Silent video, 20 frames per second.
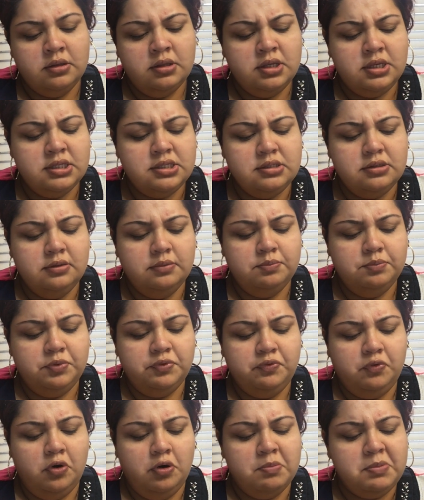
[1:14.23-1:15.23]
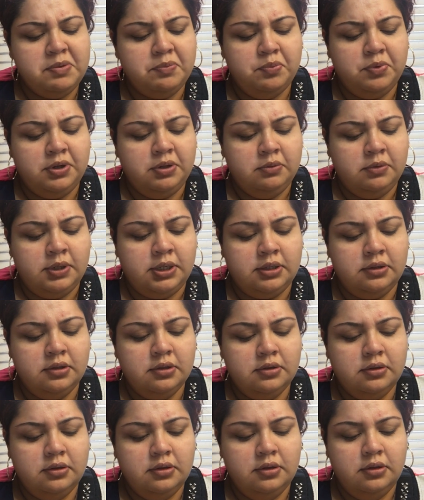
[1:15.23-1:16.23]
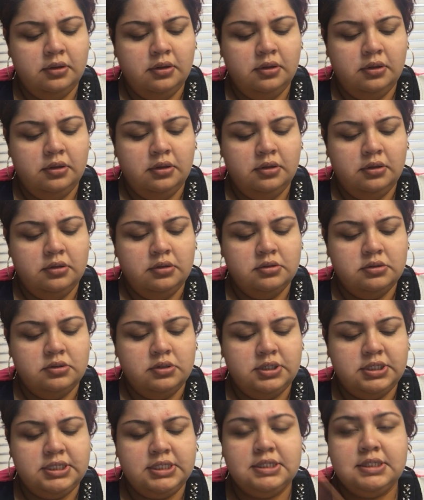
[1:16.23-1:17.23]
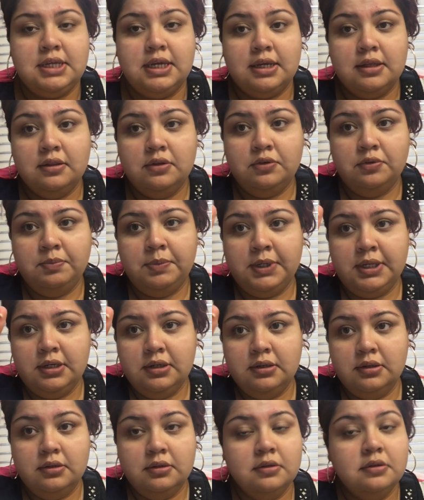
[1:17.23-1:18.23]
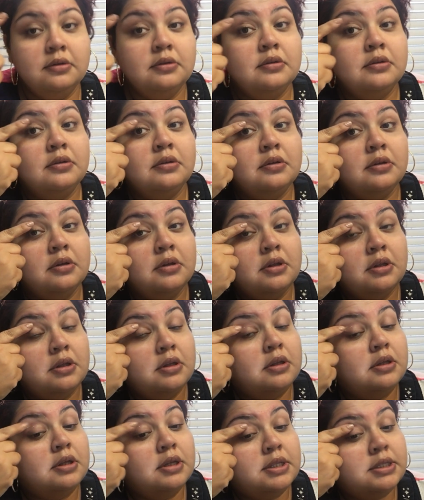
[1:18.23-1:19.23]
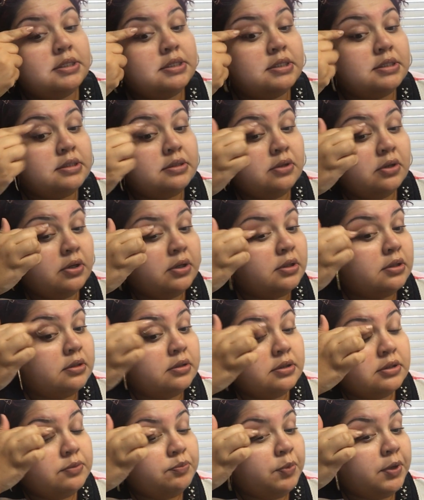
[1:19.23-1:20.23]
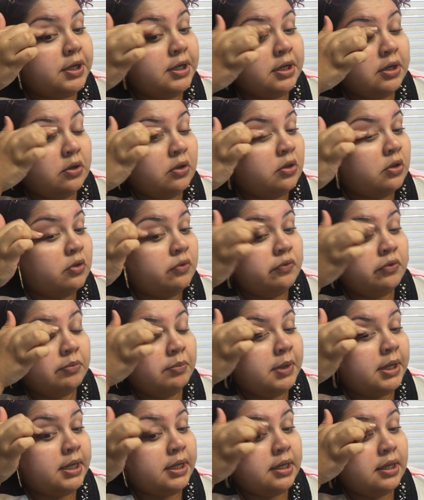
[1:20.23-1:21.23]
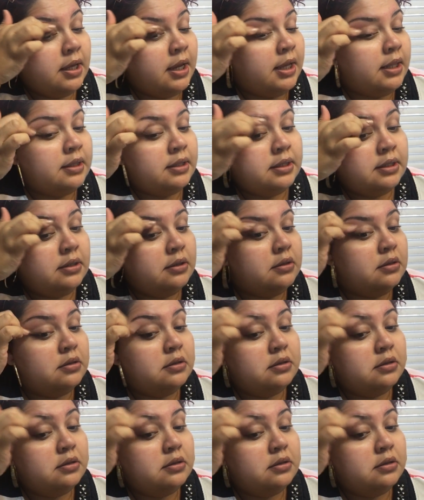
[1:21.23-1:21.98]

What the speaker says: It's performing pretty well. So I just take a little bit and just start spreading it all over my eyelid.